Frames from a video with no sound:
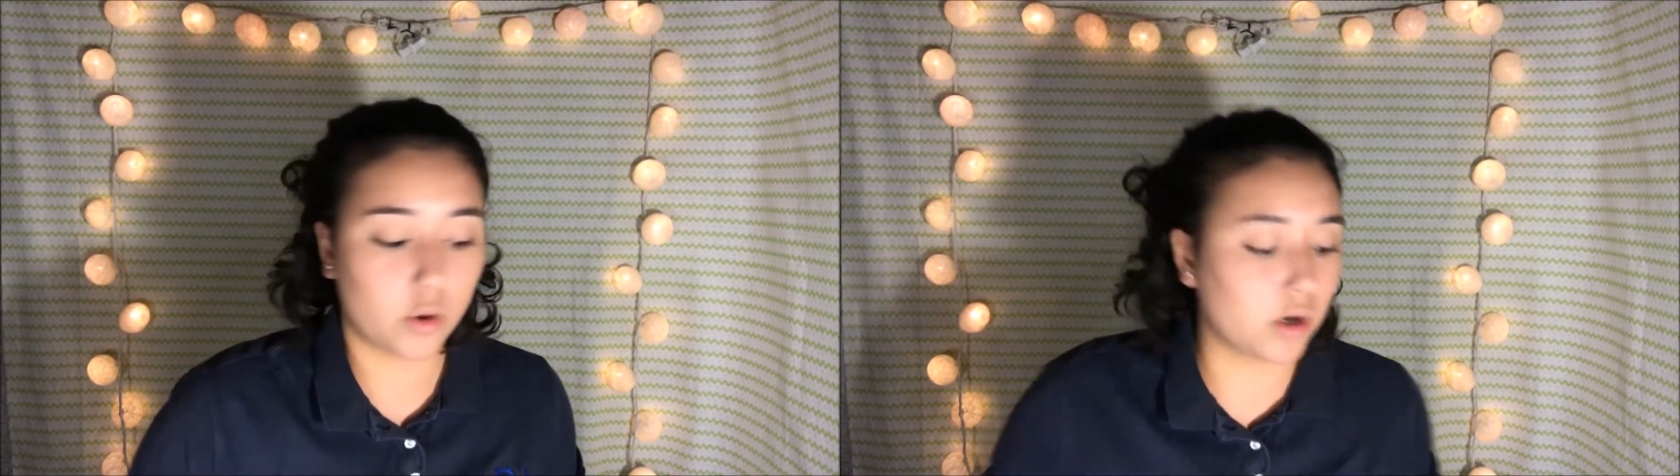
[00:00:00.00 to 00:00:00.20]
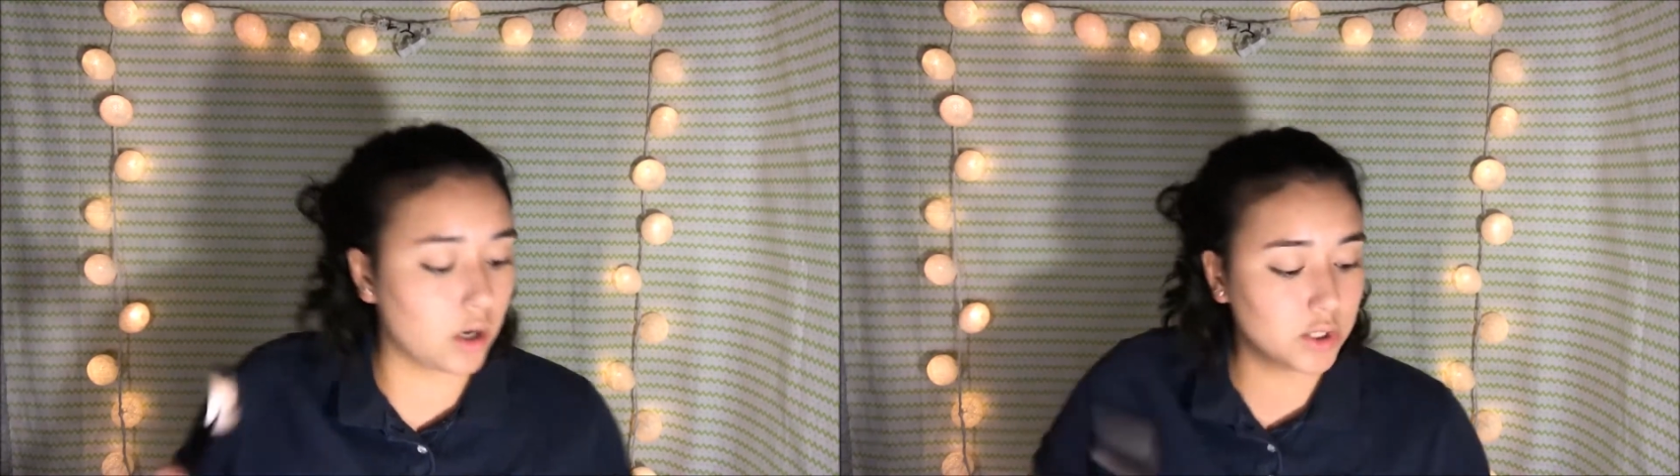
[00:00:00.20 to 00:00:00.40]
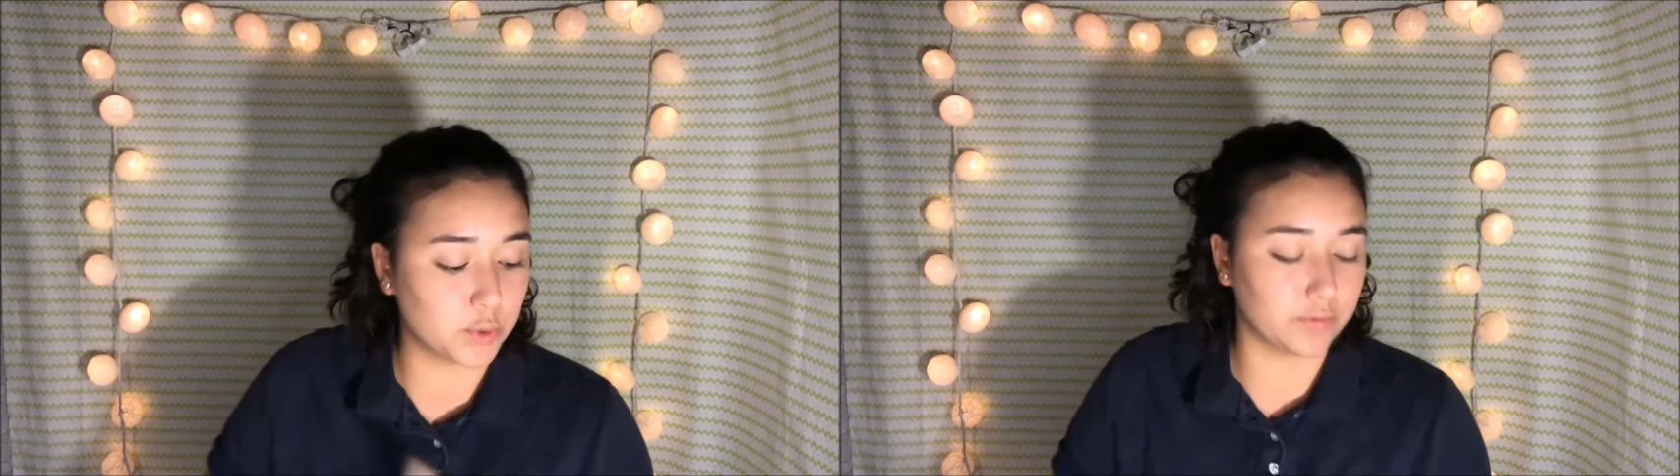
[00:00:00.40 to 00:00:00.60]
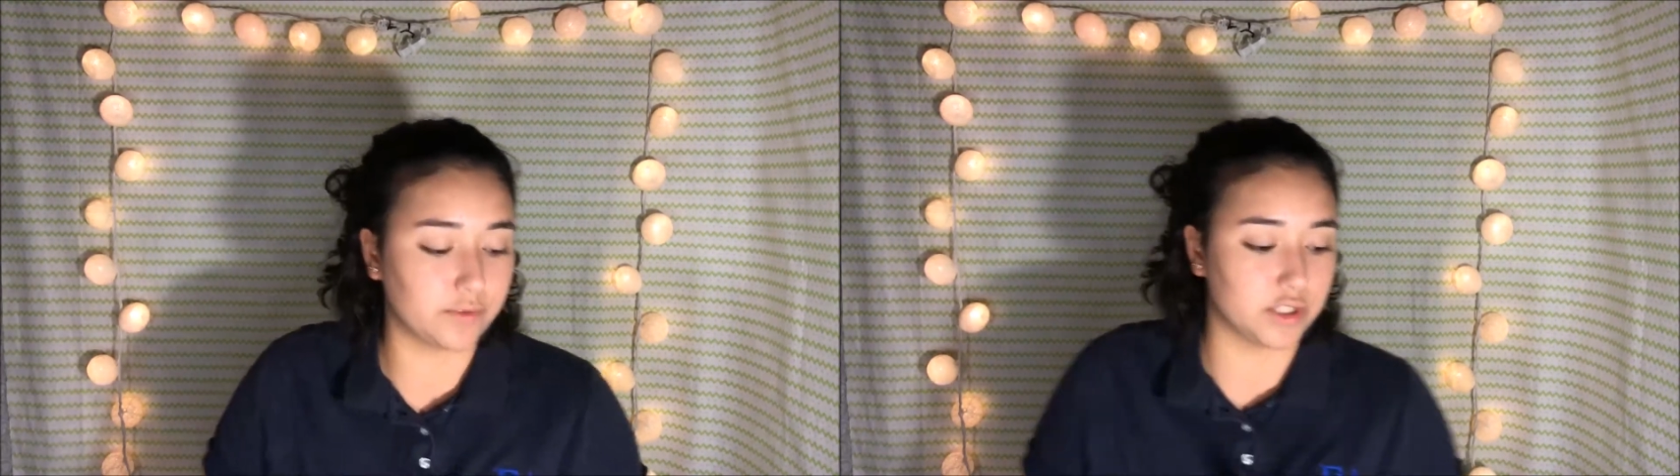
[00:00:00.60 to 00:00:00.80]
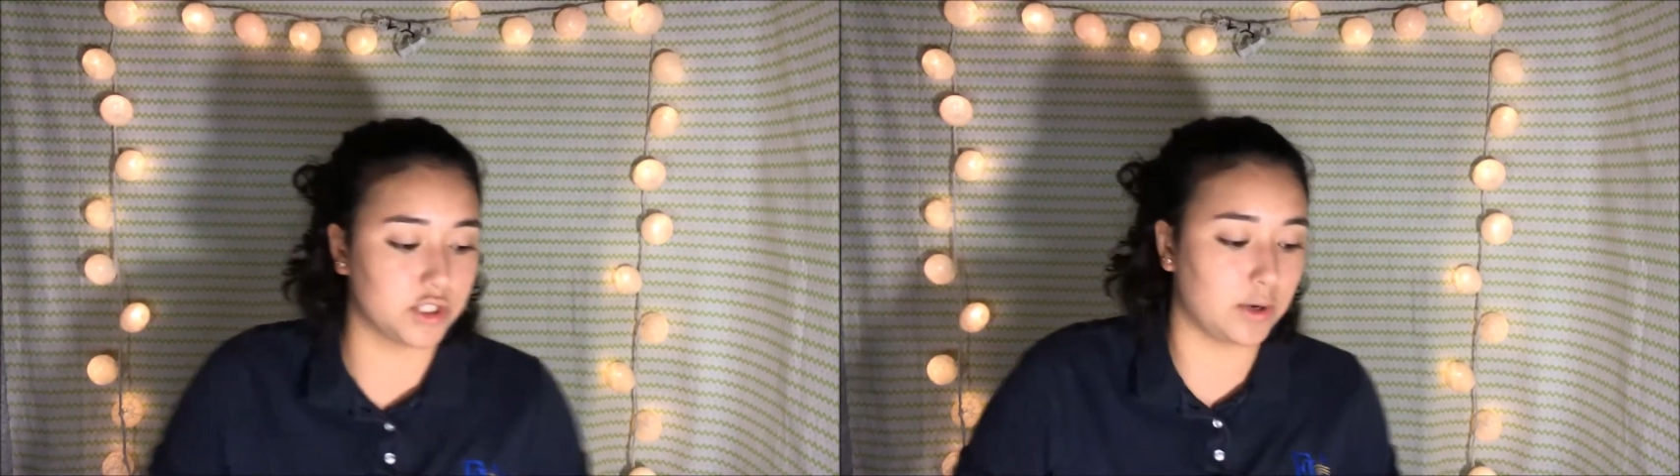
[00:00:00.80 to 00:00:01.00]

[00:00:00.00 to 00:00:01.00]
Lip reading: or contour first.